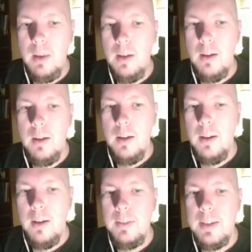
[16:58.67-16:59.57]
And that's
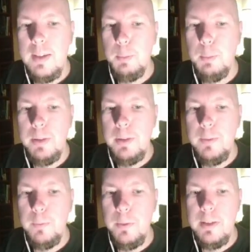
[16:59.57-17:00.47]
about it for the
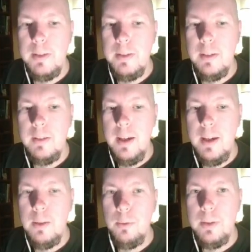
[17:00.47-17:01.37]
Android apps.